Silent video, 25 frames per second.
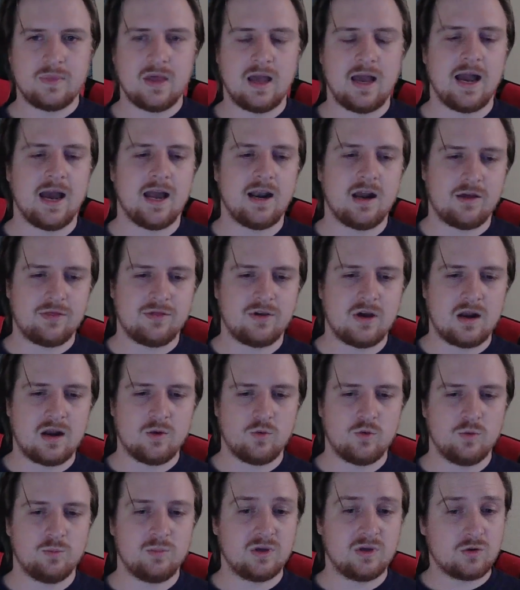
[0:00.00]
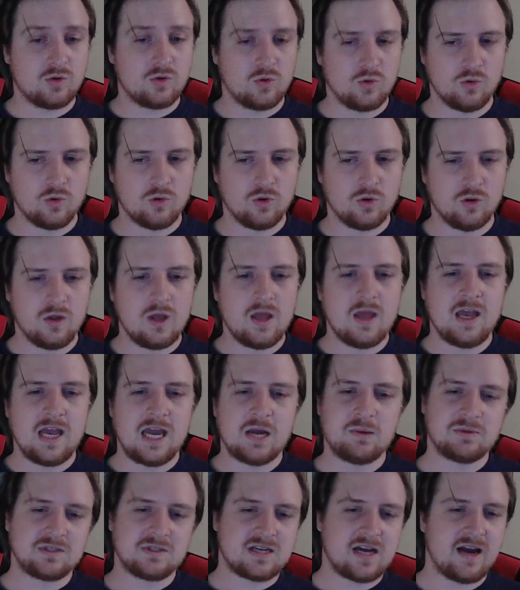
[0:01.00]
And I thought it would be cool
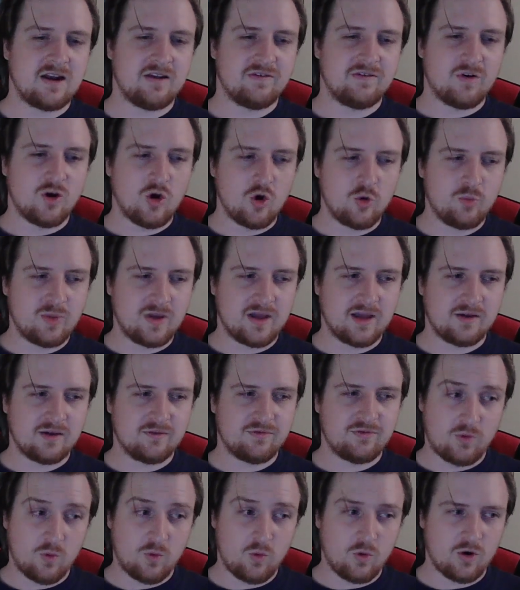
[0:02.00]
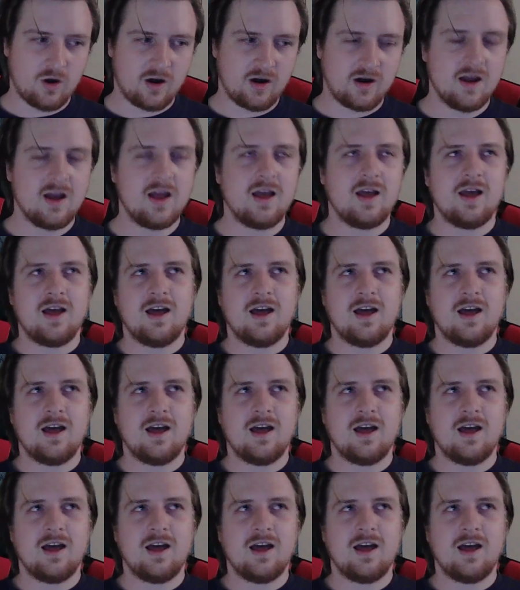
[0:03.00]
and was kind of hoping for